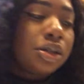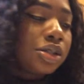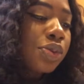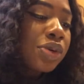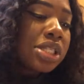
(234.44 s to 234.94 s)

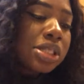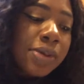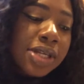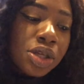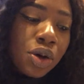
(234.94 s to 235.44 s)
So what's the
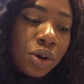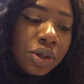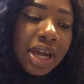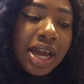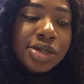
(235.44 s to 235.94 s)
place called,
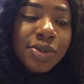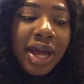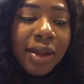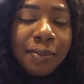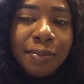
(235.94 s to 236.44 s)
guys?
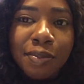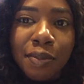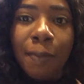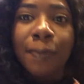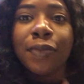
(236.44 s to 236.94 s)
We're
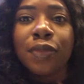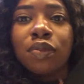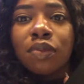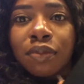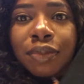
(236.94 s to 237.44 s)

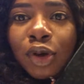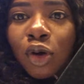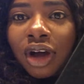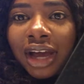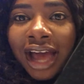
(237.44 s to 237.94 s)

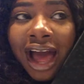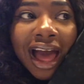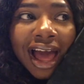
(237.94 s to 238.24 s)
Nyonga.